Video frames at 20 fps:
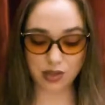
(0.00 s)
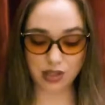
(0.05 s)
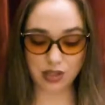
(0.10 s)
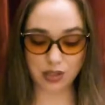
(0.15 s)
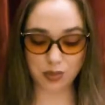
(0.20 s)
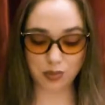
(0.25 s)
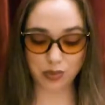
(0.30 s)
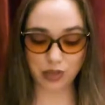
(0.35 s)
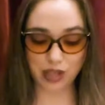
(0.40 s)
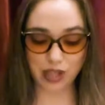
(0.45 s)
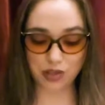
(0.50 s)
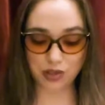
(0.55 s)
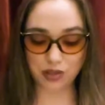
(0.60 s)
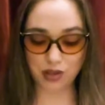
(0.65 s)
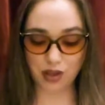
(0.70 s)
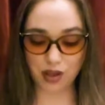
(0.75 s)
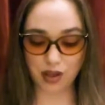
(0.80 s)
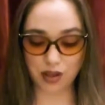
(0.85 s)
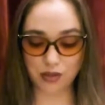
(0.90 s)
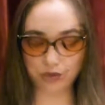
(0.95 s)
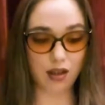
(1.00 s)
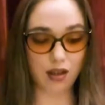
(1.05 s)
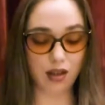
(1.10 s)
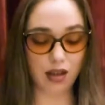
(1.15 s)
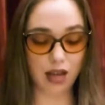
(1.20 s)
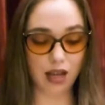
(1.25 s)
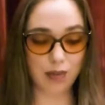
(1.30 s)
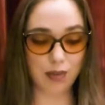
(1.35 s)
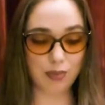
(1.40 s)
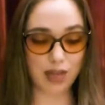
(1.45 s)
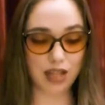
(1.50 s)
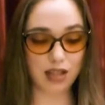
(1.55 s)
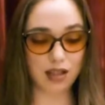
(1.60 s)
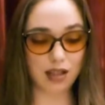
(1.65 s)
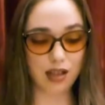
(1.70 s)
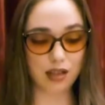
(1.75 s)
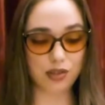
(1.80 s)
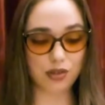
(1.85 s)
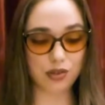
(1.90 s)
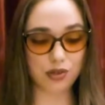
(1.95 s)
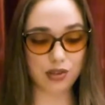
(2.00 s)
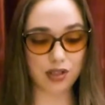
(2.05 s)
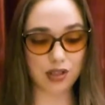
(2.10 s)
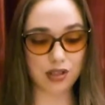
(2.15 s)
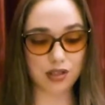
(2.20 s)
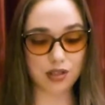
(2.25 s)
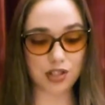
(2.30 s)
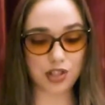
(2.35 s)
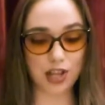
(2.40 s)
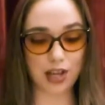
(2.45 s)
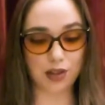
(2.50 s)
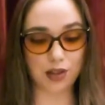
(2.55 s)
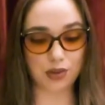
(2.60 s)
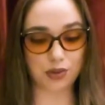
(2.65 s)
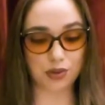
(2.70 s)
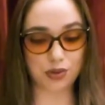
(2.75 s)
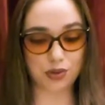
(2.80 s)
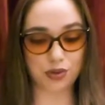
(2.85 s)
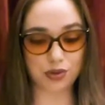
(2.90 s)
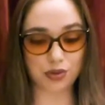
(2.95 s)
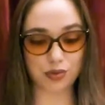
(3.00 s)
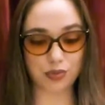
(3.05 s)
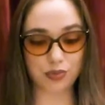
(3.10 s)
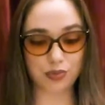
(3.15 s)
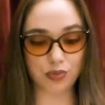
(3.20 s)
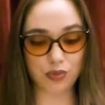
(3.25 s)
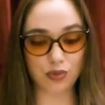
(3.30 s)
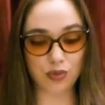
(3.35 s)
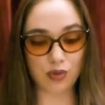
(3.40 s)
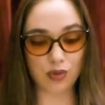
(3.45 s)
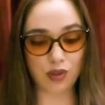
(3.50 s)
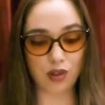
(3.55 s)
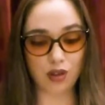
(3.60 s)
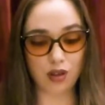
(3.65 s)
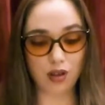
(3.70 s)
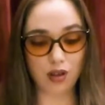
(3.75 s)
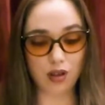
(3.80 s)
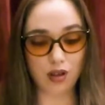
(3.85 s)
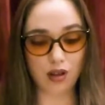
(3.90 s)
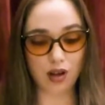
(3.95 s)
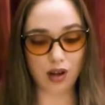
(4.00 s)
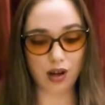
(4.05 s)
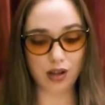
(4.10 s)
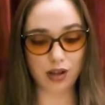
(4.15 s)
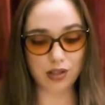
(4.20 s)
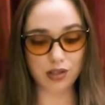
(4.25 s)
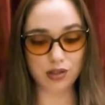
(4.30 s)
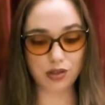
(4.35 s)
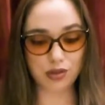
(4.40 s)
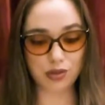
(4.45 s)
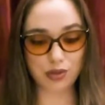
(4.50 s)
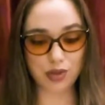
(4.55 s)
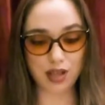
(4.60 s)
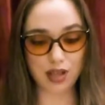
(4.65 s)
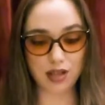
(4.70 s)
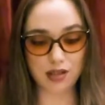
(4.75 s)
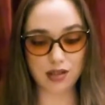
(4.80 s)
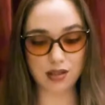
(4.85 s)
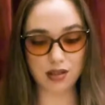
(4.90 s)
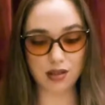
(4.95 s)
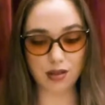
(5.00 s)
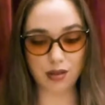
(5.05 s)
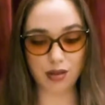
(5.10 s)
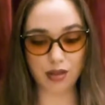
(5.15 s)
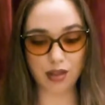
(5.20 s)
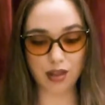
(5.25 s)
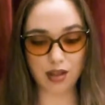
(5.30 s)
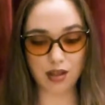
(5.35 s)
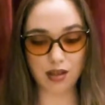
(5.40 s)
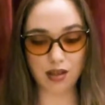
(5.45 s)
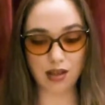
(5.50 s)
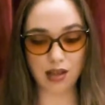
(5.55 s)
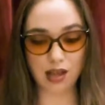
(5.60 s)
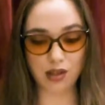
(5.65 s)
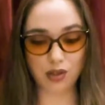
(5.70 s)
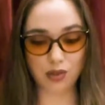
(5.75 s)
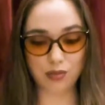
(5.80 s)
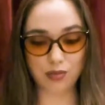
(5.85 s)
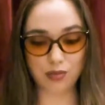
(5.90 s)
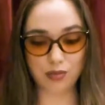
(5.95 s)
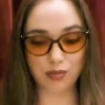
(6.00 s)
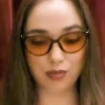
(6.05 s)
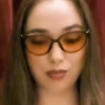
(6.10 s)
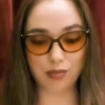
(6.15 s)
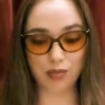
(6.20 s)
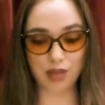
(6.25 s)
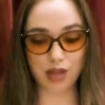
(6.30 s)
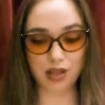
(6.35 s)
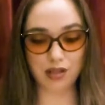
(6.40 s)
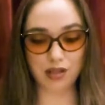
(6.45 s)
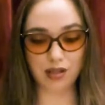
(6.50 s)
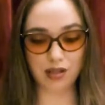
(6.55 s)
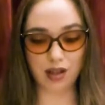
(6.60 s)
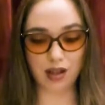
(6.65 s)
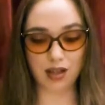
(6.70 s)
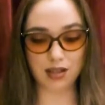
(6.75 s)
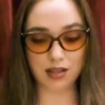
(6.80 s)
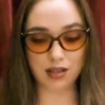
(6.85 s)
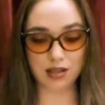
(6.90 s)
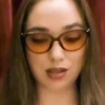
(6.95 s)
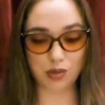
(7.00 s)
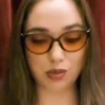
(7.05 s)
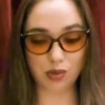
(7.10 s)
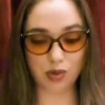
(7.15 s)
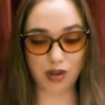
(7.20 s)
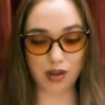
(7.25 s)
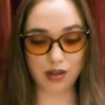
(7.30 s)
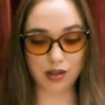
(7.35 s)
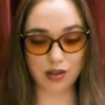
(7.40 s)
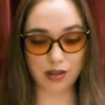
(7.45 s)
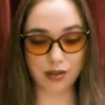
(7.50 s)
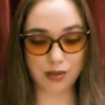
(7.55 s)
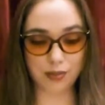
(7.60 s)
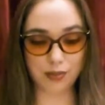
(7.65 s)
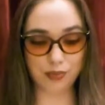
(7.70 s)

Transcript: branched off and made intricate channels, hard to trace in the thick yellow mud and icy water.